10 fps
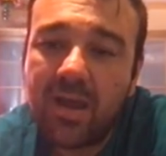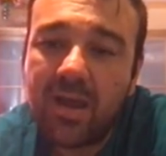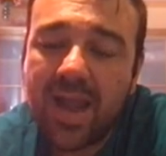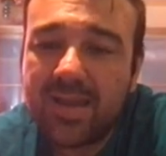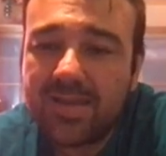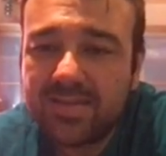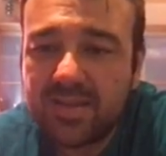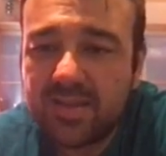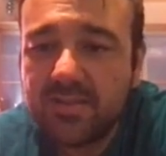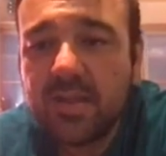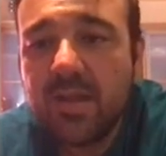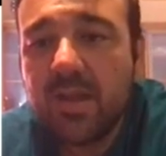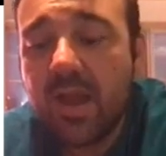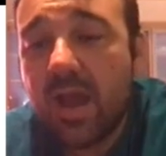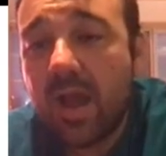galaxies
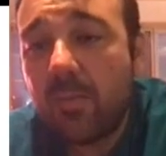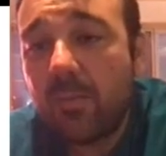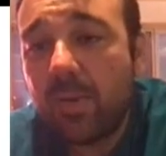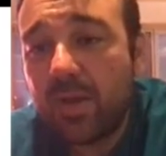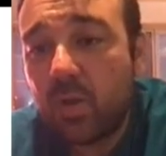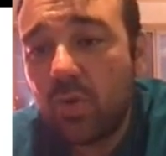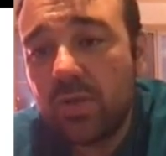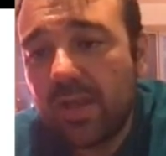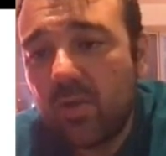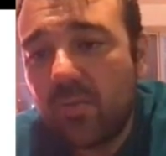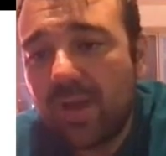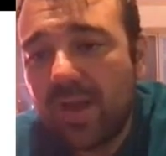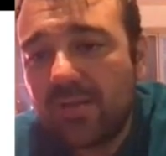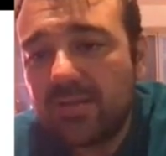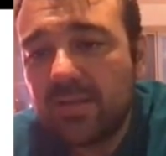per unit halo
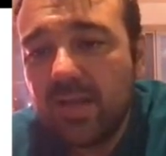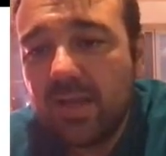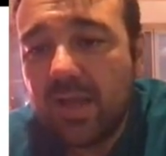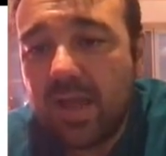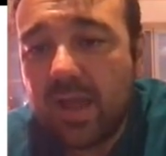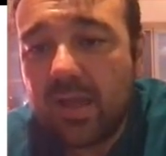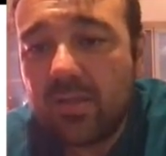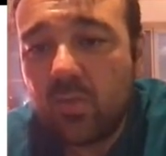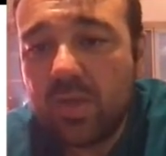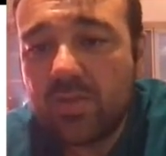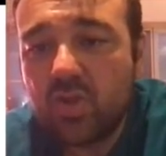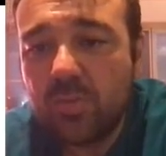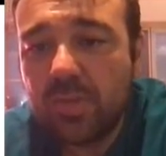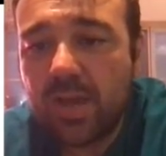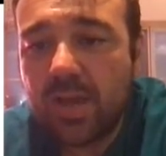mass, and we
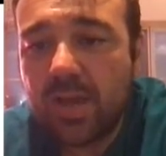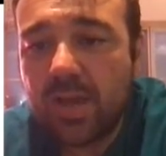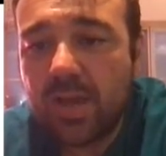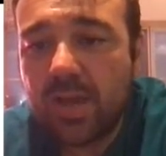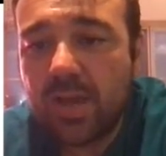assumed an